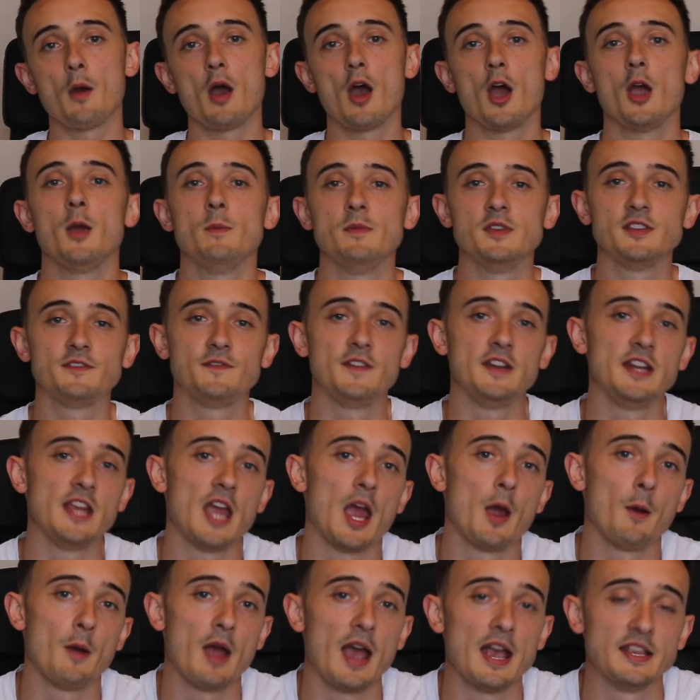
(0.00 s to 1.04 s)
I hope this
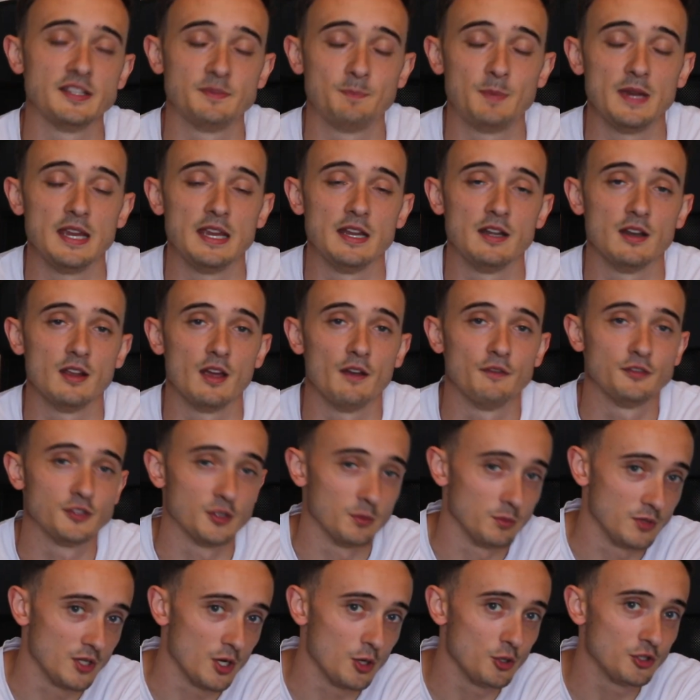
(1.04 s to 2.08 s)
video has been of
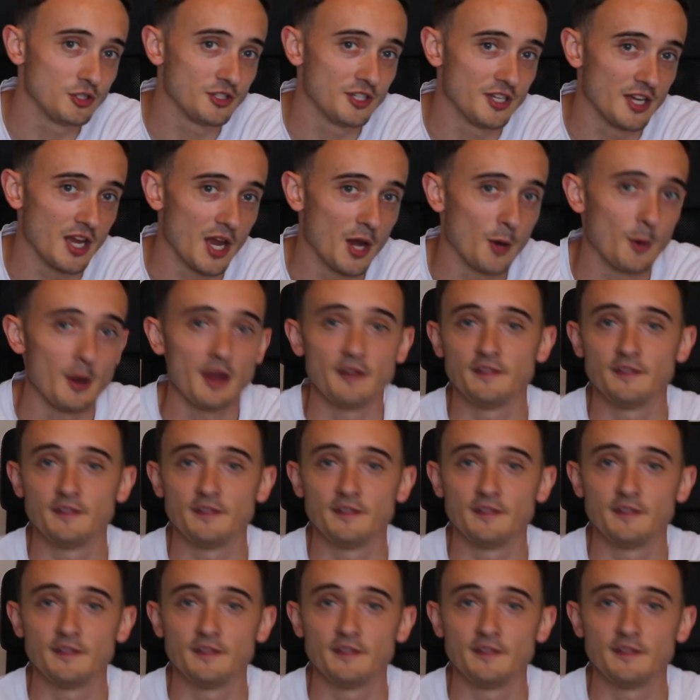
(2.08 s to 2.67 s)
some use to you.